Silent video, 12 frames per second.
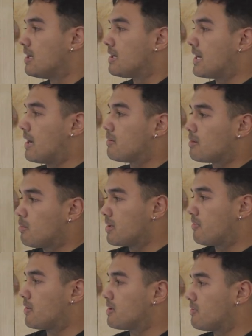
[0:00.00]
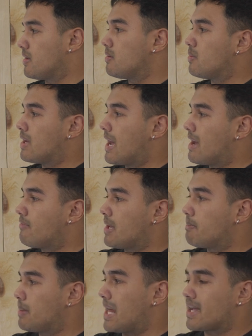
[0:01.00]
Now, the one in front of you, we have
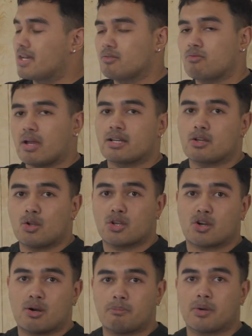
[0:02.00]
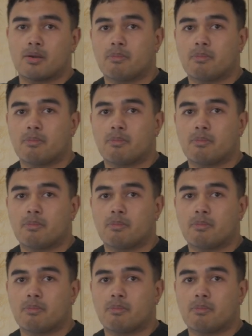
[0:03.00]
a black and red collar combo,